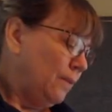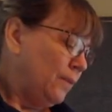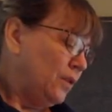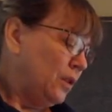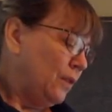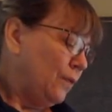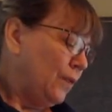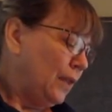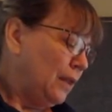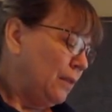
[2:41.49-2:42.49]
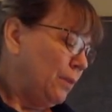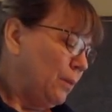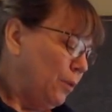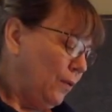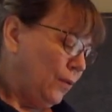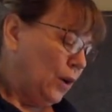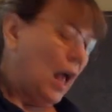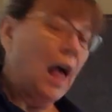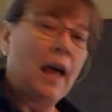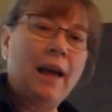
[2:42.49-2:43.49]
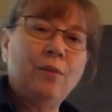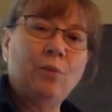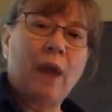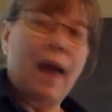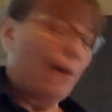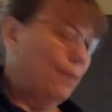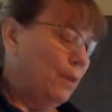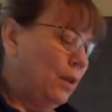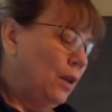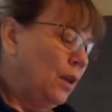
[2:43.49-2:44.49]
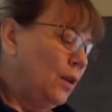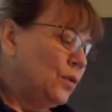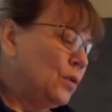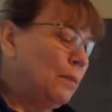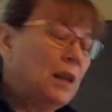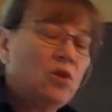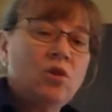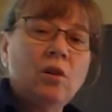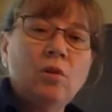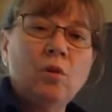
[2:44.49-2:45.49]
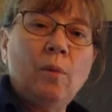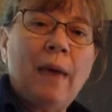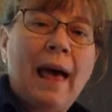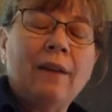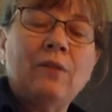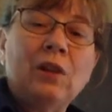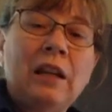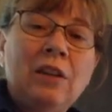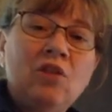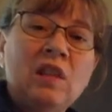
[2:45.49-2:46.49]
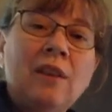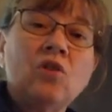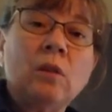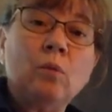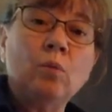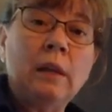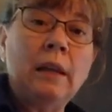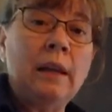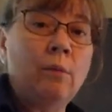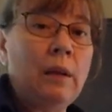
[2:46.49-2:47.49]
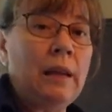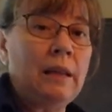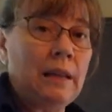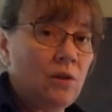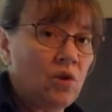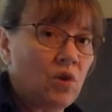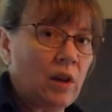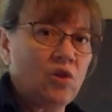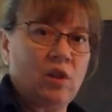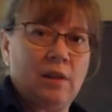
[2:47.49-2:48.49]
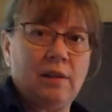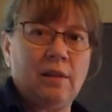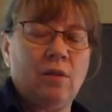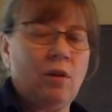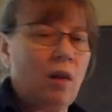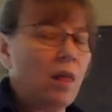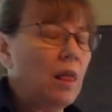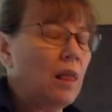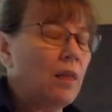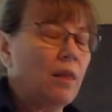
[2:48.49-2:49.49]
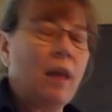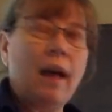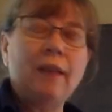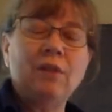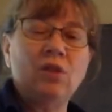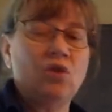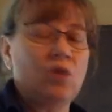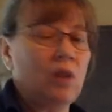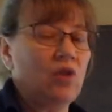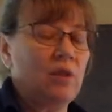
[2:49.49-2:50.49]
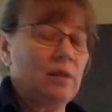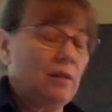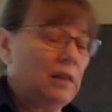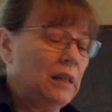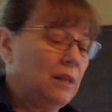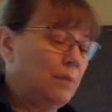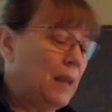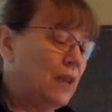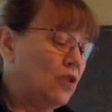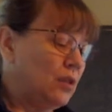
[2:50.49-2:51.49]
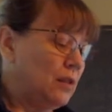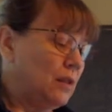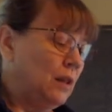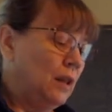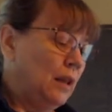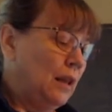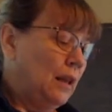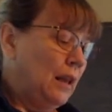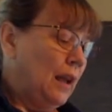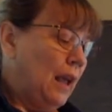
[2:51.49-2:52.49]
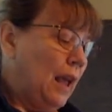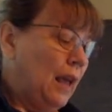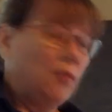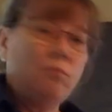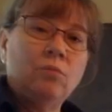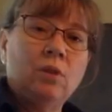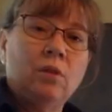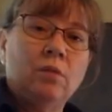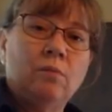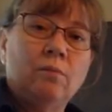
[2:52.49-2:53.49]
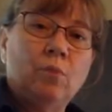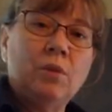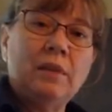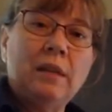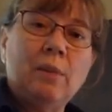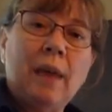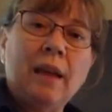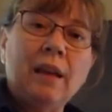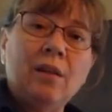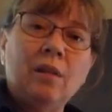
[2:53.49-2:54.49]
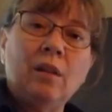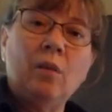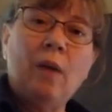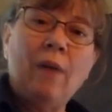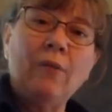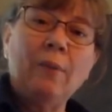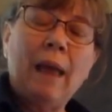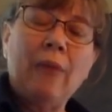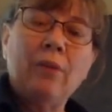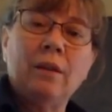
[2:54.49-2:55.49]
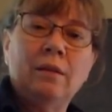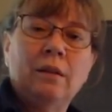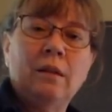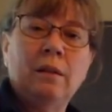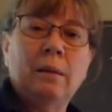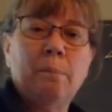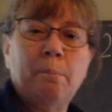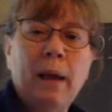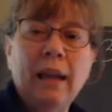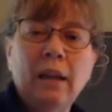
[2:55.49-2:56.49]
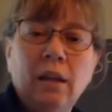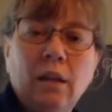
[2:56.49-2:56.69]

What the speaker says: So you're going to fill in the bubble for unwrap. So make sure you go back for each section, reread the instructions. There are a lot of instructions on these pages. And we'll see you back here in a little while for math. Bye.